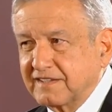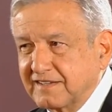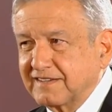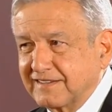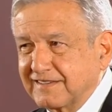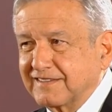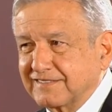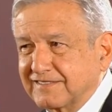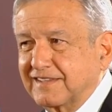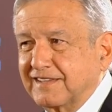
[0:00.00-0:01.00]
Forty
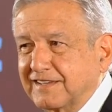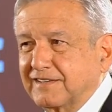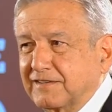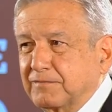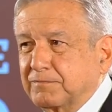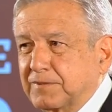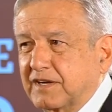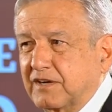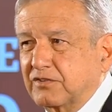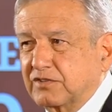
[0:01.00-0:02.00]
thousand. Yeah.
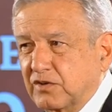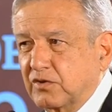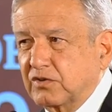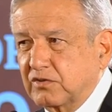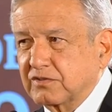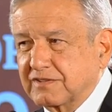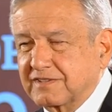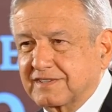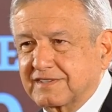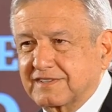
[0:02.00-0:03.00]

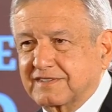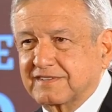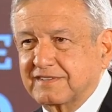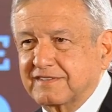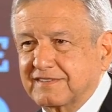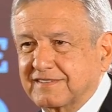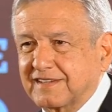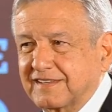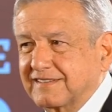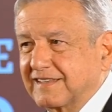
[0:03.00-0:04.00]
The gold.
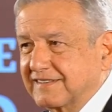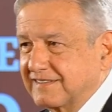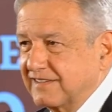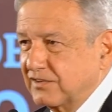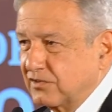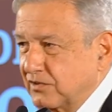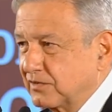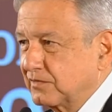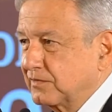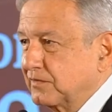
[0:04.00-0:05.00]

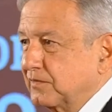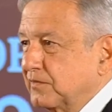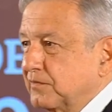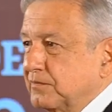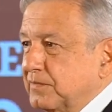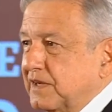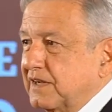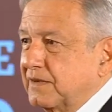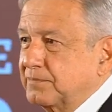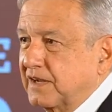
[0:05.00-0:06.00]
Thirty-five for
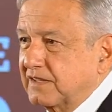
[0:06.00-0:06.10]
the